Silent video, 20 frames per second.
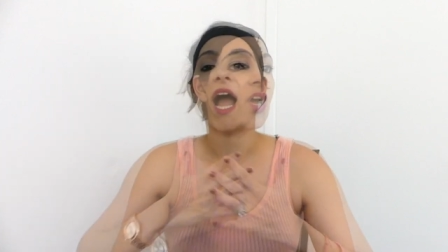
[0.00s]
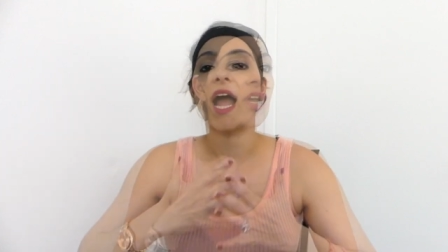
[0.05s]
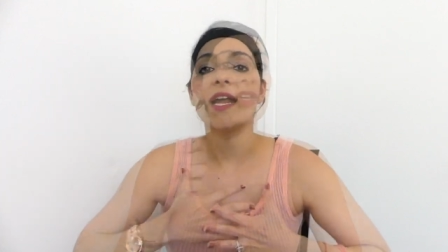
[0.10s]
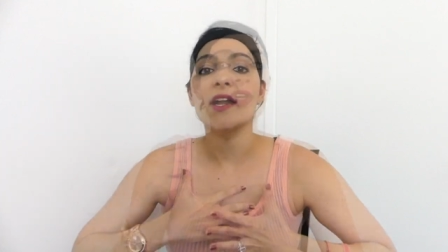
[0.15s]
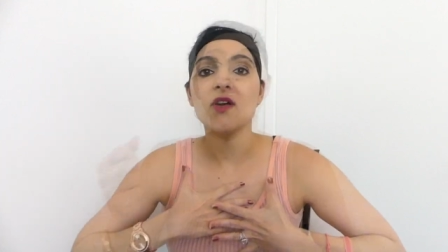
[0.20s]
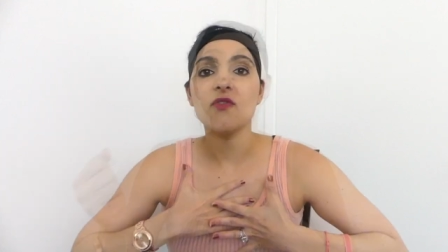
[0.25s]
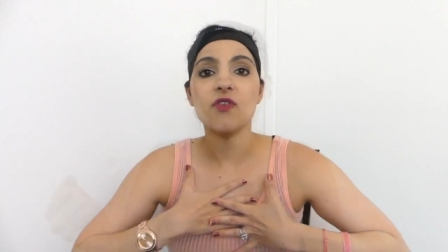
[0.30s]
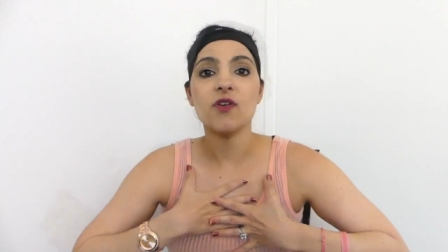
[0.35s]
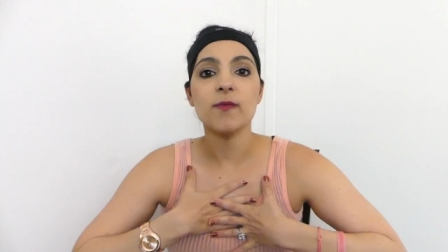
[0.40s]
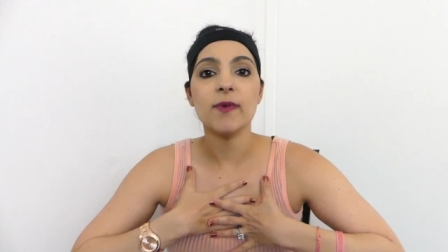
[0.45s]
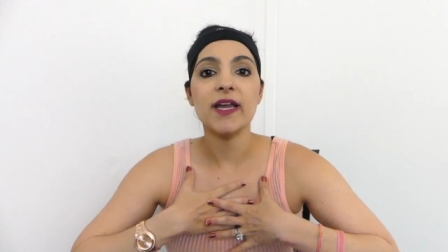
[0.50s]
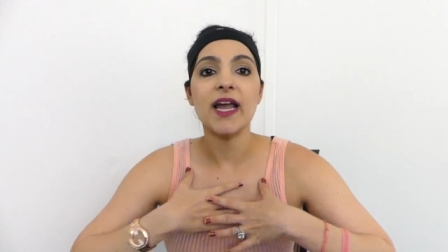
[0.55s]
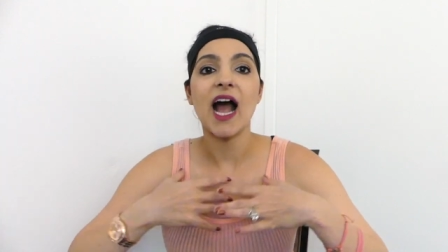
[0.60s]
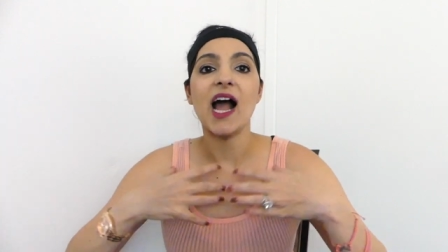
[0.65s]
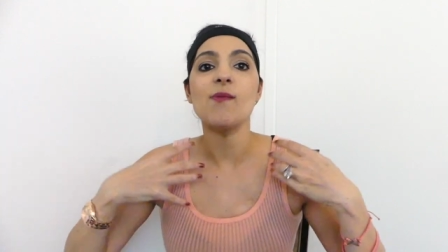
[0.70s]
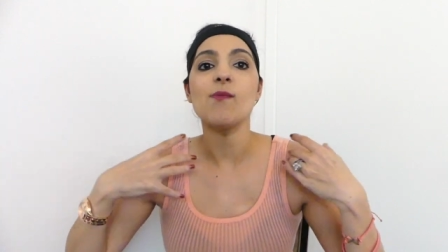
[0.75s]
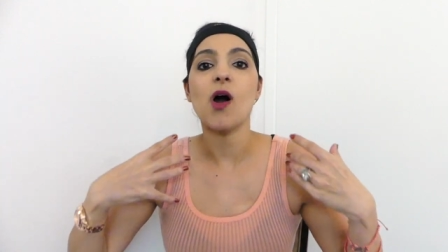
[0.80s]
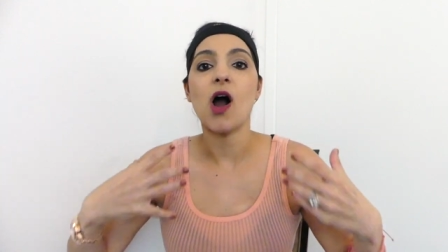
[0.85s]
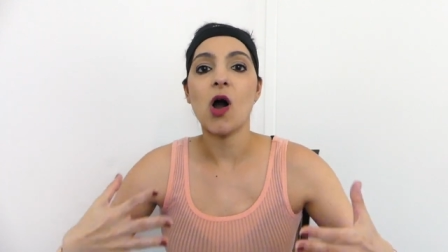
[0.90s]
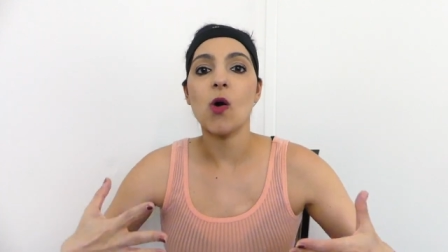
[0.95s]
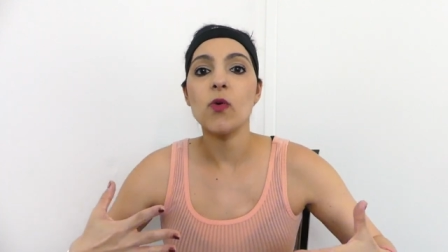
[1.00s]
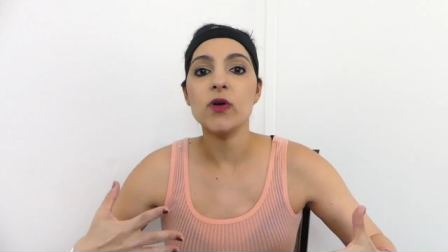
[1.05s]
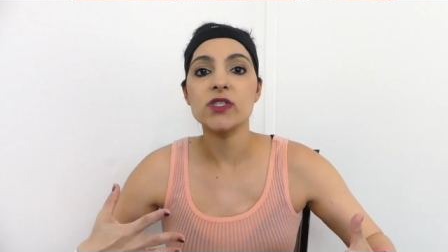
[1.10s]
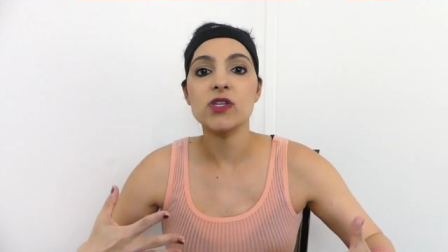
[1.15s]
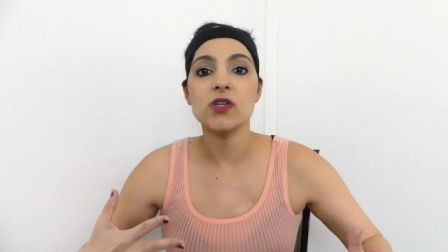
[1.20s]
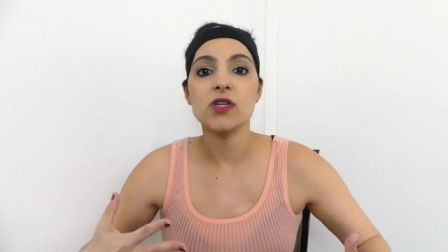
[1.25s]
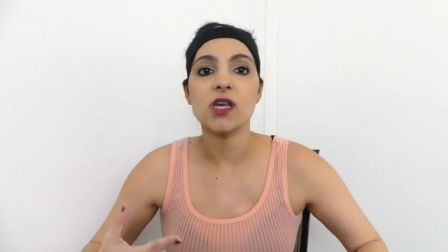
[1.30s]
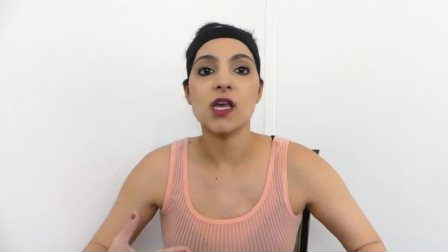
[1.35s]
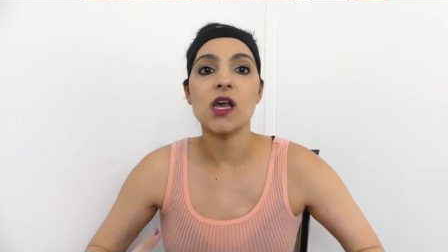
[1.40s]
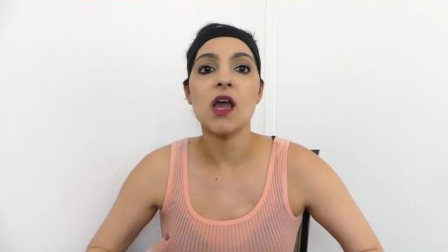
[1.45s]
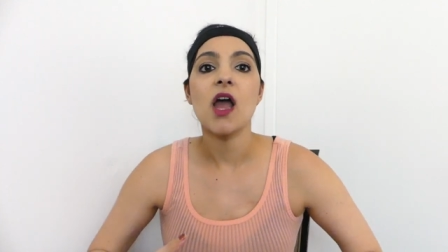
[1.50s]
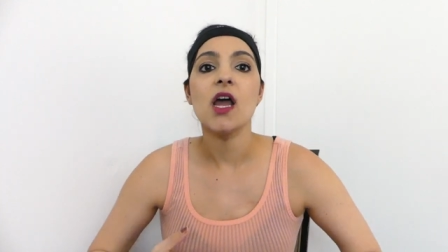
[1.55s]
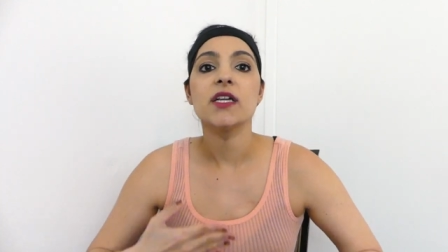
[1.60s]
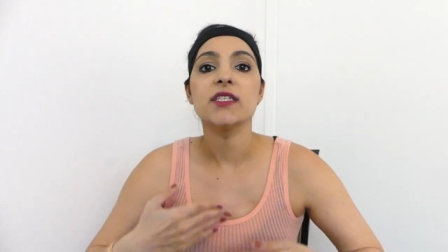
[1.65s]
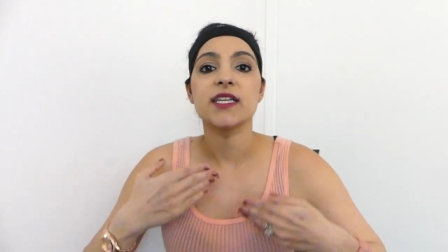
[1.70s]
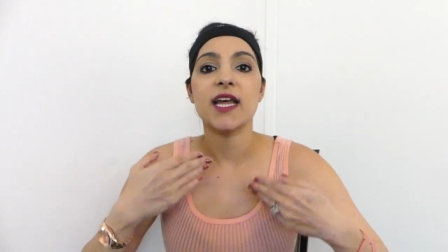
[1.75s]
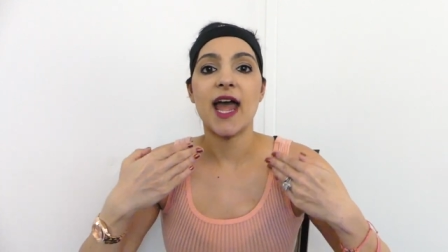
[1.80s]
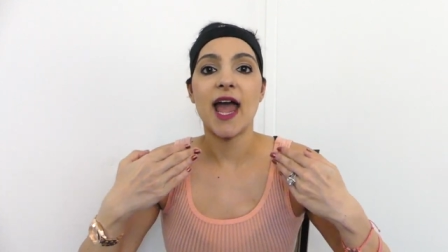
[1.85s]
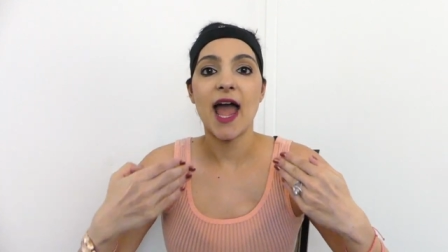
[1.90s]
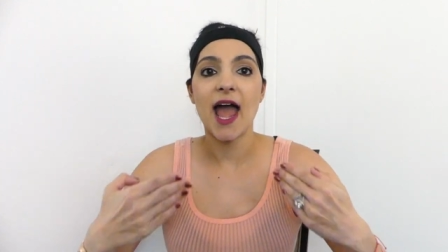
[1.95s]
I know for me, I'm always looking
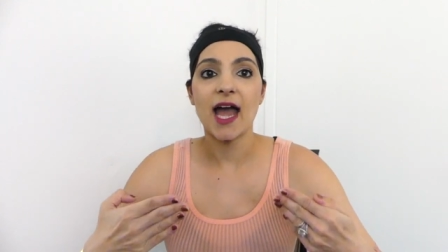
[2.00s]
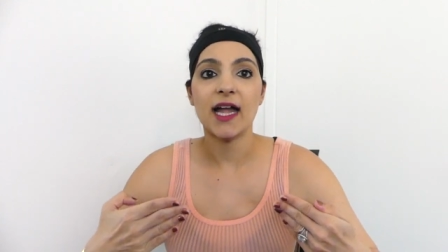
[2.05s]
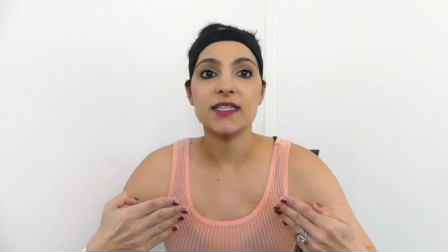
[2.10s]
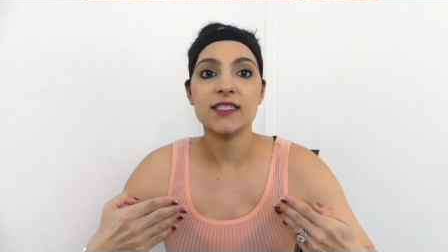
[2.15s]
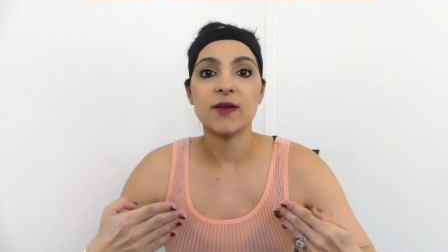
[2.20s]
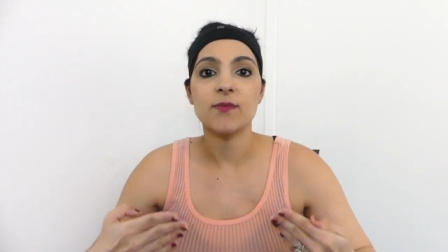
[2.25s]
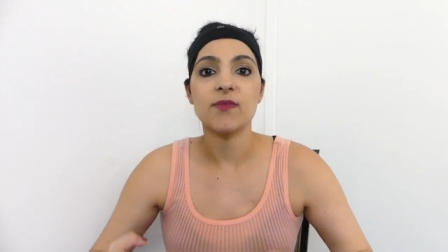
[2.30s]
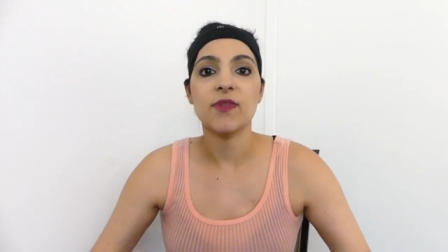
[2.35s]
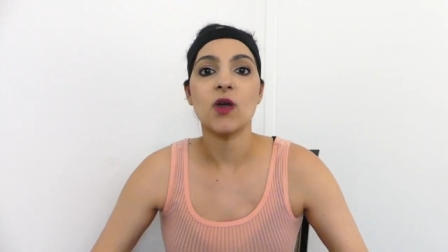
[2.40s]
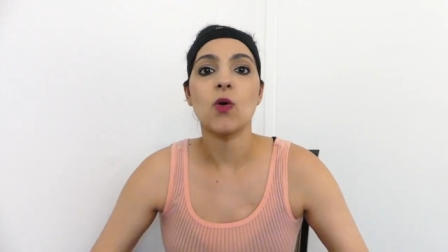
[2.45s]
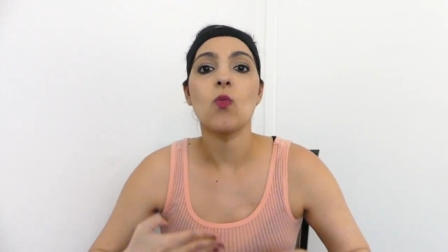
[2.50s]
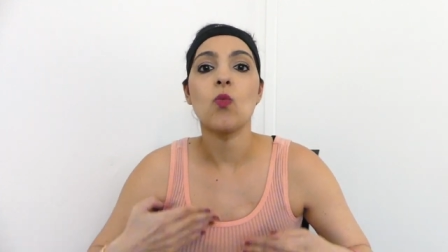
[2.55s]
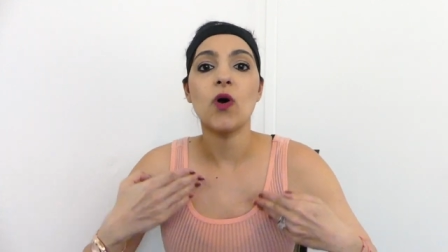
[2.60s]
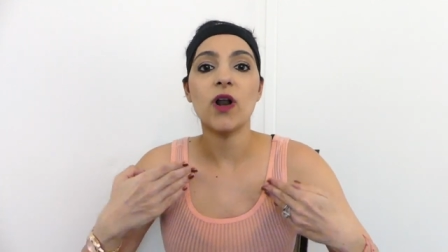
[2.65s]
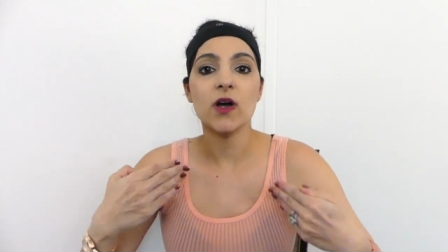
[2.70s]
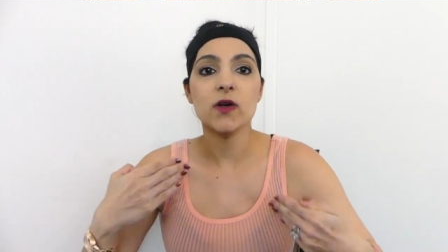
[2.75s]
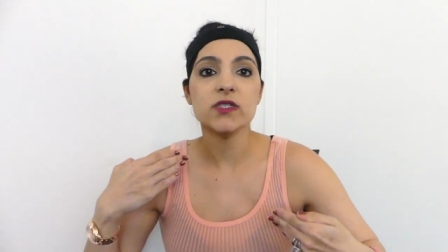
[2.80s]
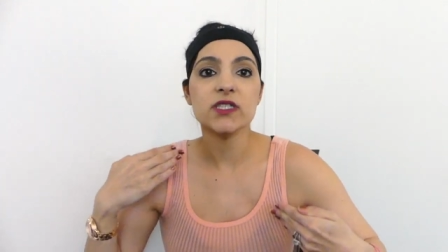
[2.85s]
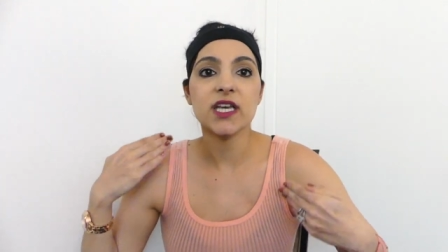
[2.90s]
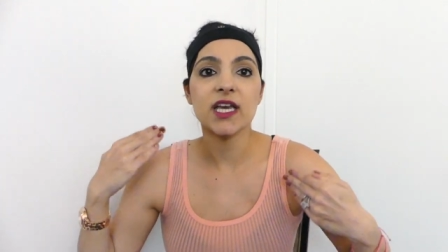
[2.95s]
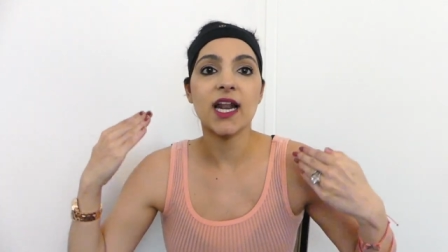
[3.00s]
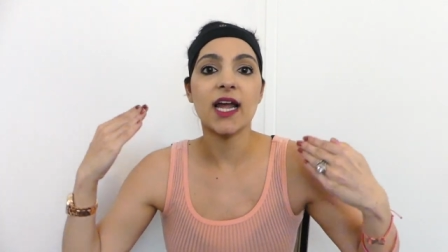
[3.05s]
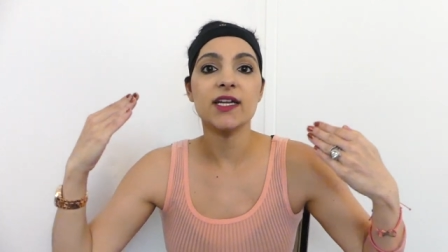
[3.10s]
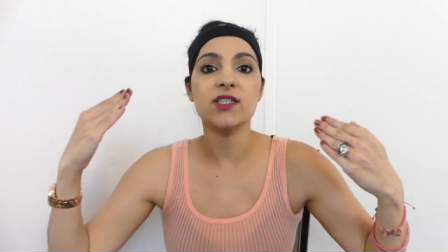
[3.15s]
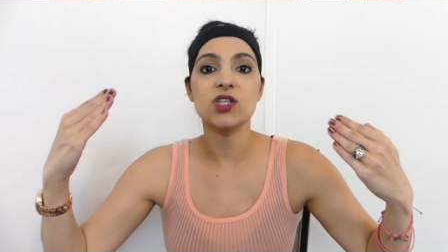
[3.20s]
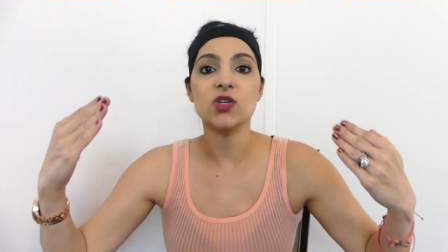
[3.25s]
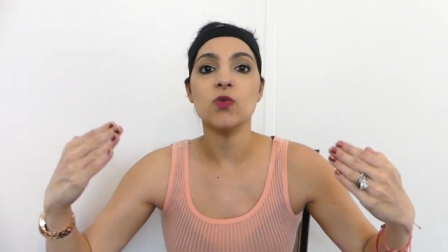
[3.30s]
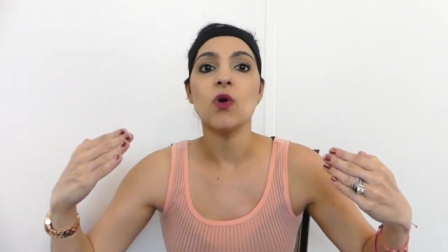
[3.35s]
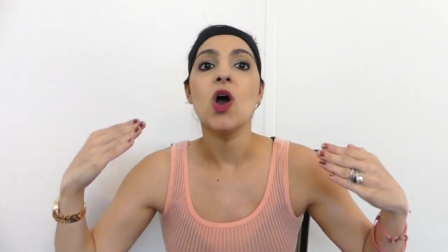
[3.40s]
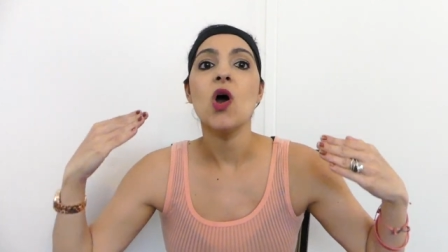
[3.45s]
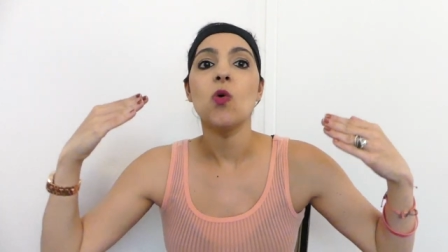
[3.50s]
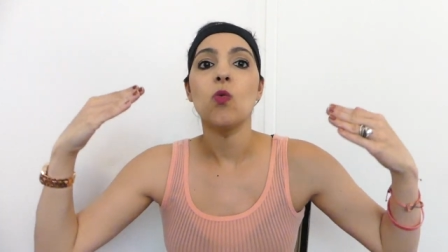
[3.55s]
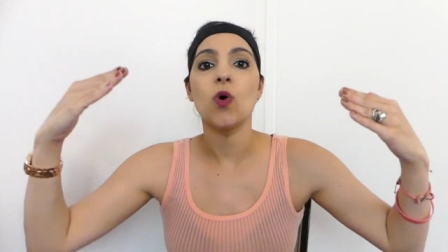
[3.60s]
to add something. What else can I do?